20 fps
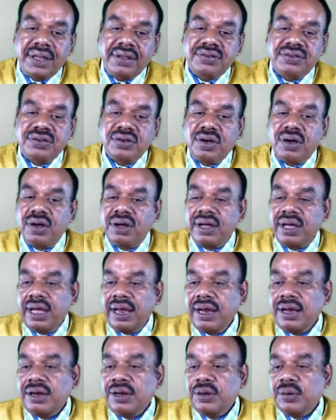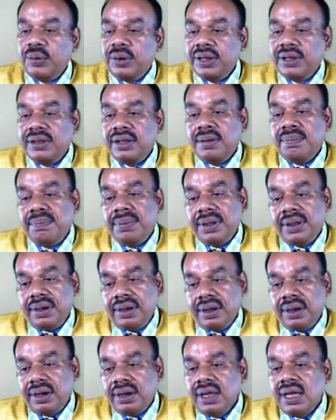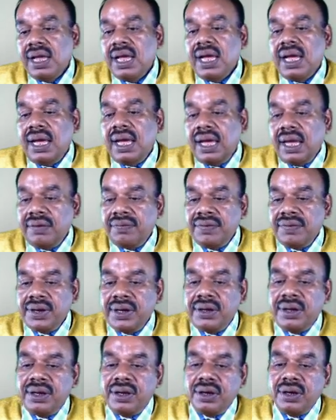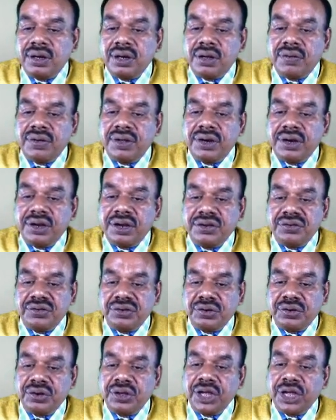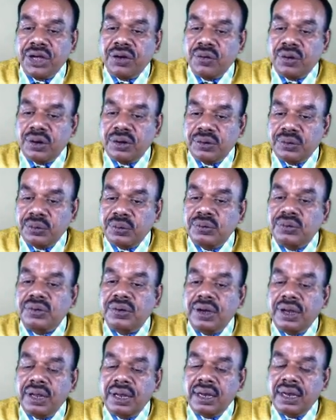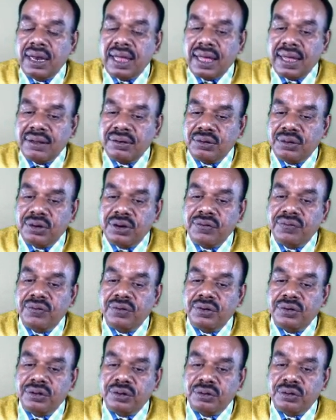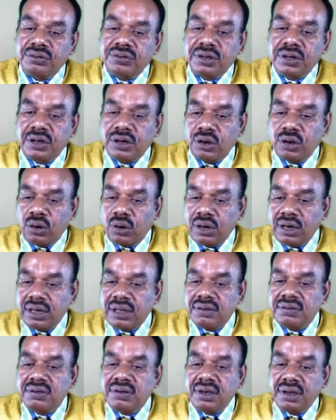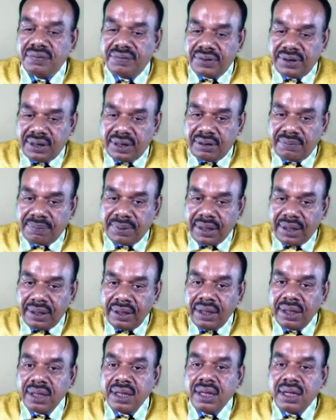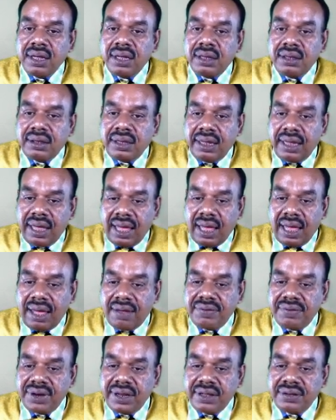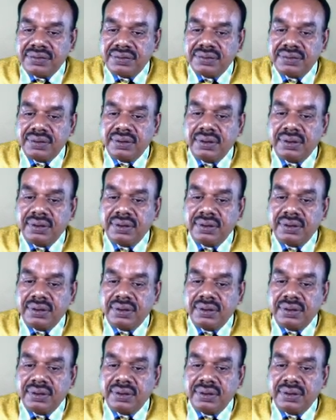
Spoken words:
stock held during the period. Inventory turnover ratio equal to $3,24,000 divided by the average